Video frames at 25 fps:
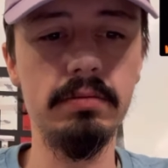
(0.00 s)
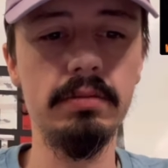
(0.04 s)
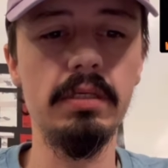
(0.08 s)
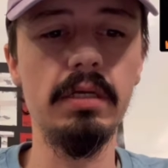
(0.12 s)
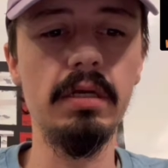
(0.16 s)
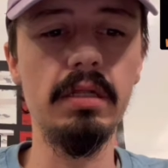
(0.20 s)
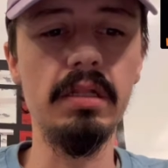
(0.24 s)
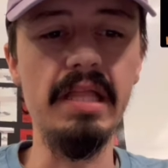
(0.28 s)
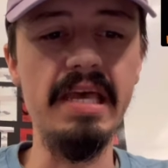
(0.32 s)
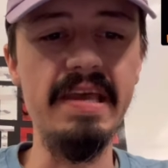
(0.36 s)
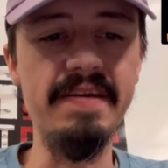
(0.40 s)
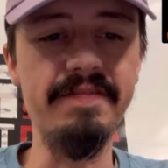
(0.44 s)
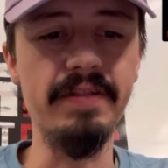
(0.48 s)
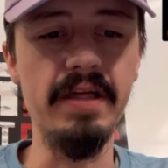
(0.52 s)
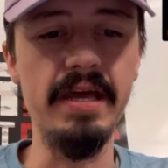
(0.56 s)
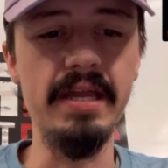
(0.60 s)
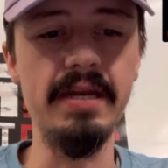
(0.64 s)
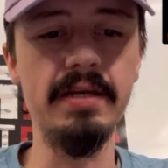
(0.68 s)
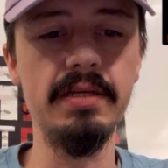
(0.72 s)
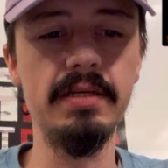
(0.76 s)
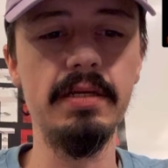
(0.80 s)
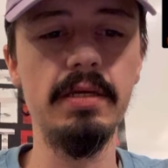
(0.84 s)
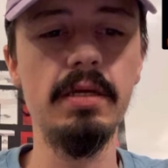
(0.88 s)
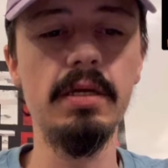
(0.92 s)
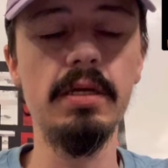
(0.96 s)

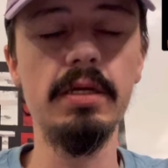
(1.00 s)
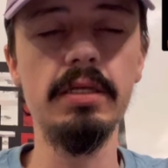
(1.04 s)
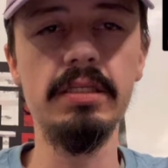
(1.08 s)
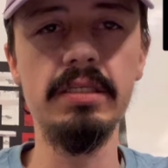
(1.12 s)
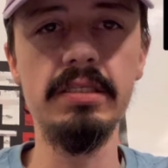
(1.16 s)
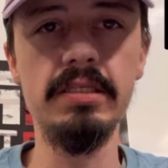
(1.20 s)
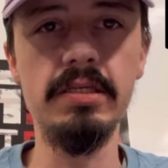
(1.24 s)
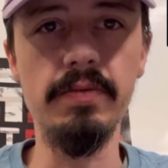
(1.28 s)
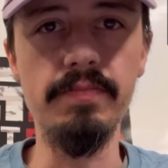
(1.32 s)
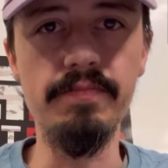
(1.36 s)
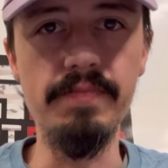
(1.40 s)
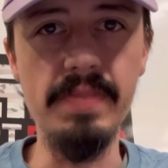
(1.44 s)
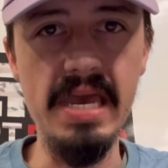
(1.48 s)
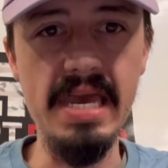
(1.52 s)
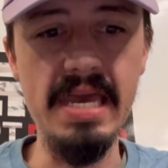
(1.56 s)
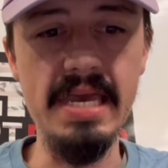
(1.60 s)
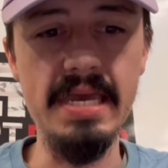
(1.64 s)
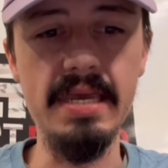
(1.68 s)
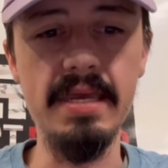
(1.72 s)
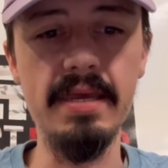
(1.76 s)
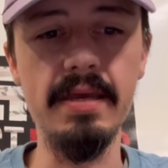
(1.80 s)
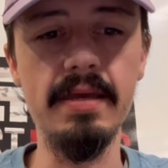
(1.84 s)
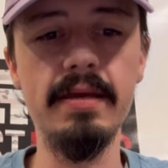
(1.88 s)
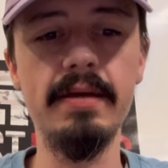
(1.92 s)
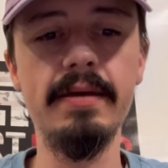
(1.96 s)
Cleveland, to
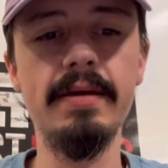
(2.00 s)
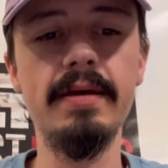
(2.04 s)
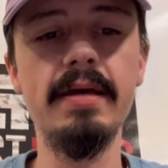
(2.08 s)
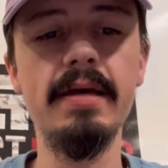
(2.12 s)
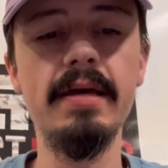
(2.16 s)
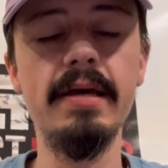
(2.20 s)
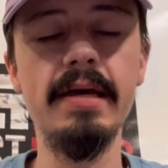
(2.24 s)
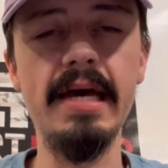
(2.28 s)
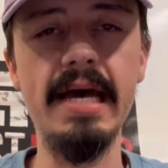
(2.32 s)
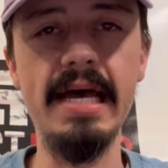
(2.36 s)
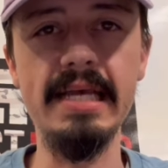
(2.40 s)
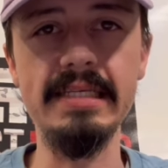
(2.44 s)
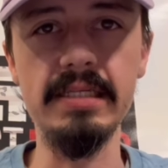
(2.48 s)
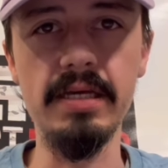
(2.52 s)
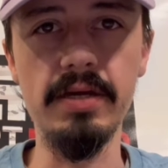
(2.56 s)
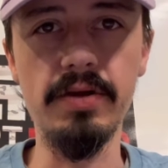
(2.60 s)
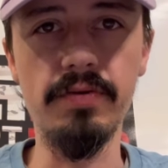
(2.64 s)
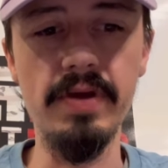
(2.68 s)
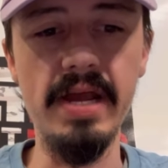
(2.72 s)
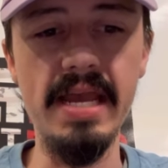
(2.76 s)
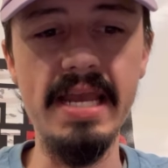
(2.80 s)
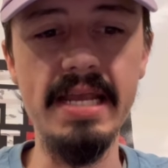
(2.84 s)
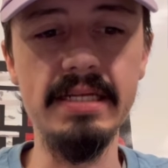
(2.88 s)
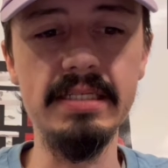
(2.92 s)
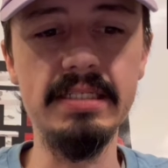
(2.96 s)
me, has a
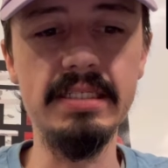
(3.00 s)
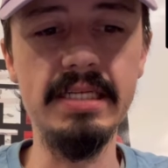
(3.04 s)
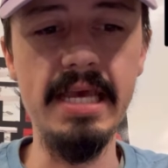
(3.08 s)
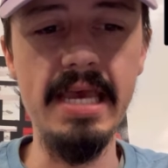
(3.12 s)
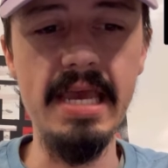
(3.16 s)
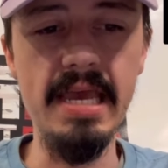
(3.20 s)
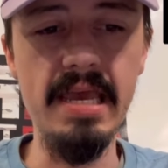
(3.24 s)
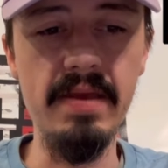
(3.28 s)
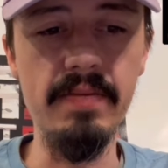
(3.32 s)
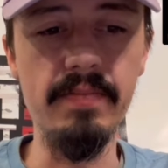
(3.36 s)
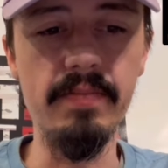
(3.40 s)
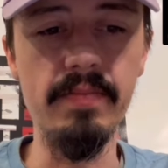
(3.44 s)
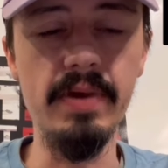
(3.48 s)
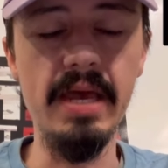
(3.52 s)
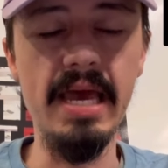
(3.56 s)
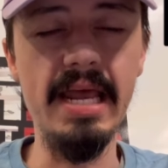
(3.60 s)
great team.